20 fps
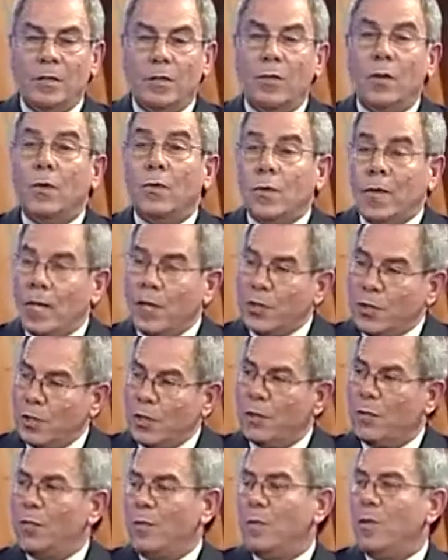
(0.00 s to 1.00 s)

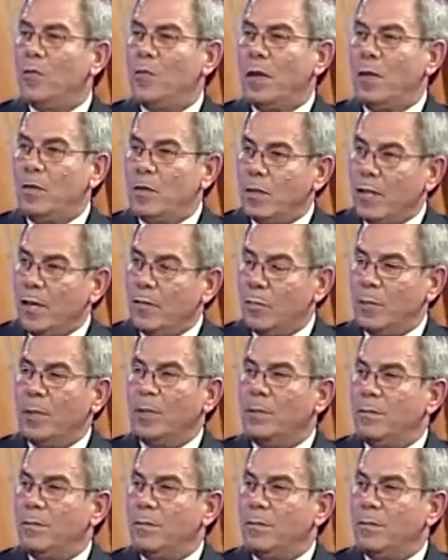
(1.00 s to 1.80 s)
donation from the federal government.